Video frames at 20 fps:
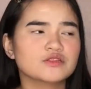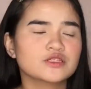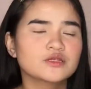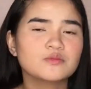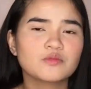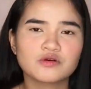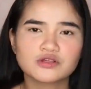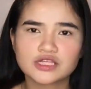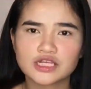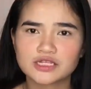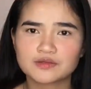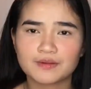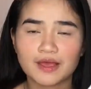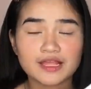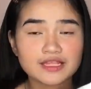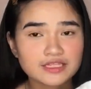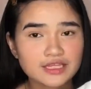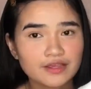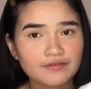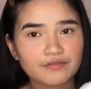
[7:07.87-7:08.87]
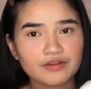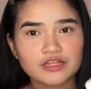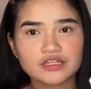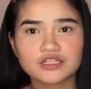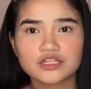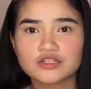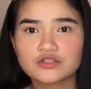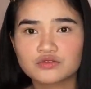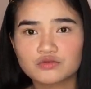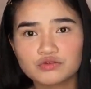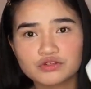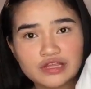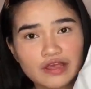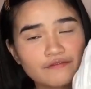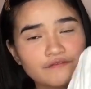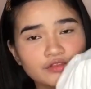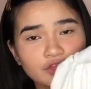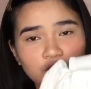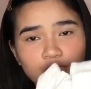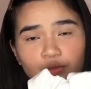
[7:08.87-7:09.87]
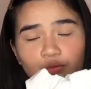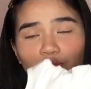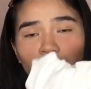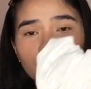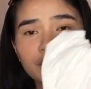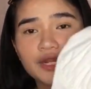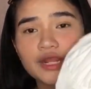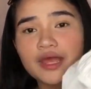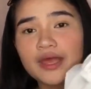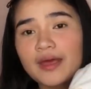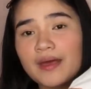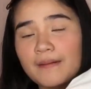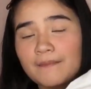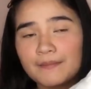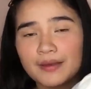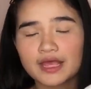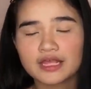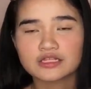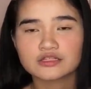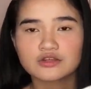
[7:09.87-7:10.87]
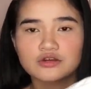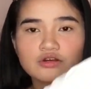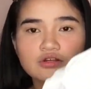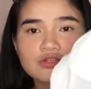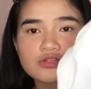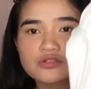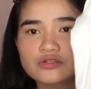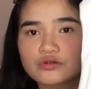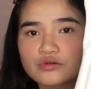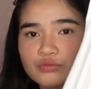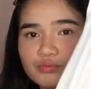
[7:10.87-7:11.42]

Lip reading: one's the most expensive. It's just 271 pesos.